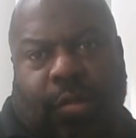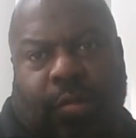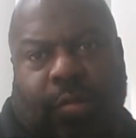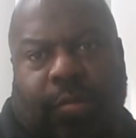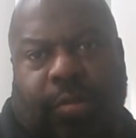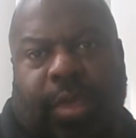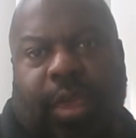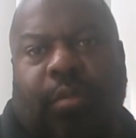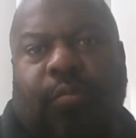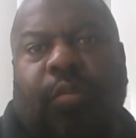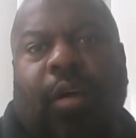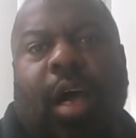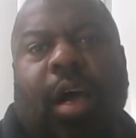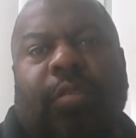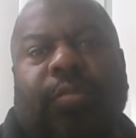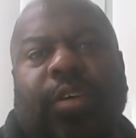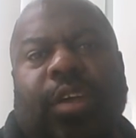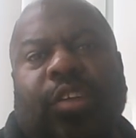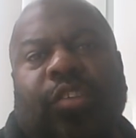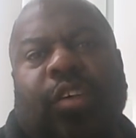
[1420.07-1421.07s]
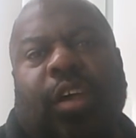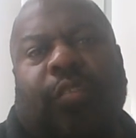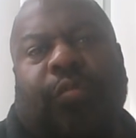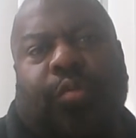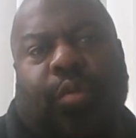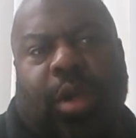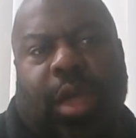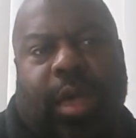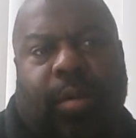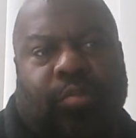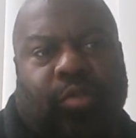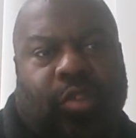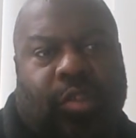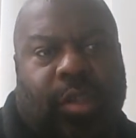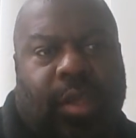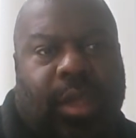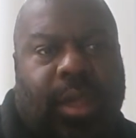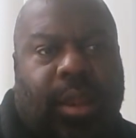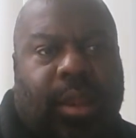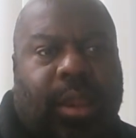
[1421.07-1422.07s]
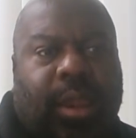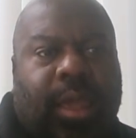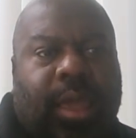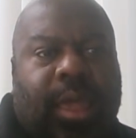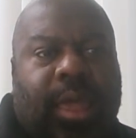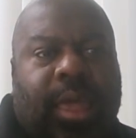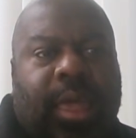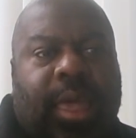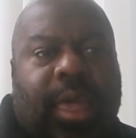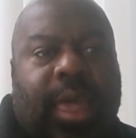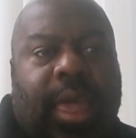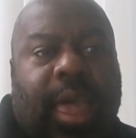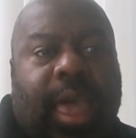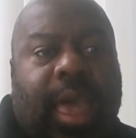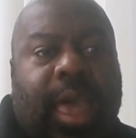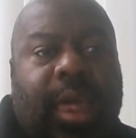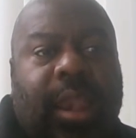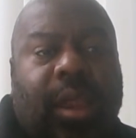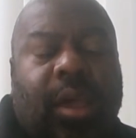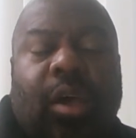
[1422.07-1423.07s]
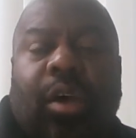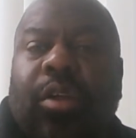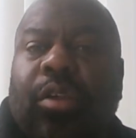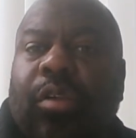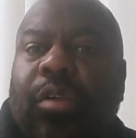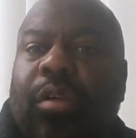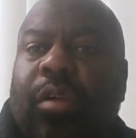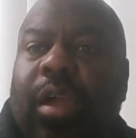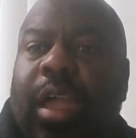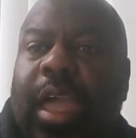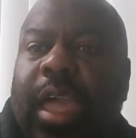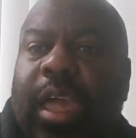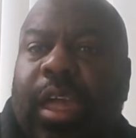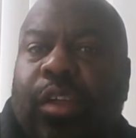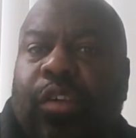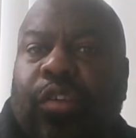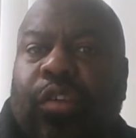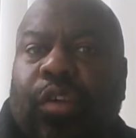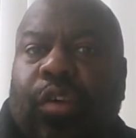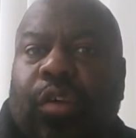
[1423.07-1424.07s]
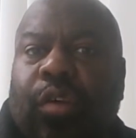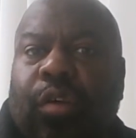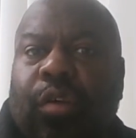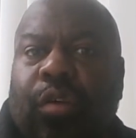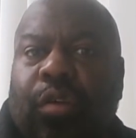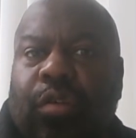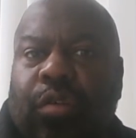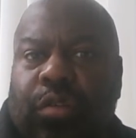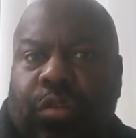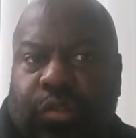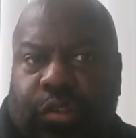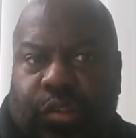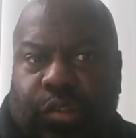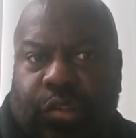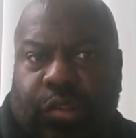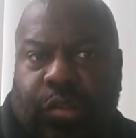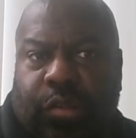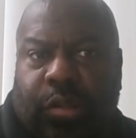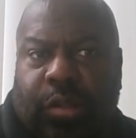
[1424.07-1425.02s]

involving Jeffrey Epstein and underage girls.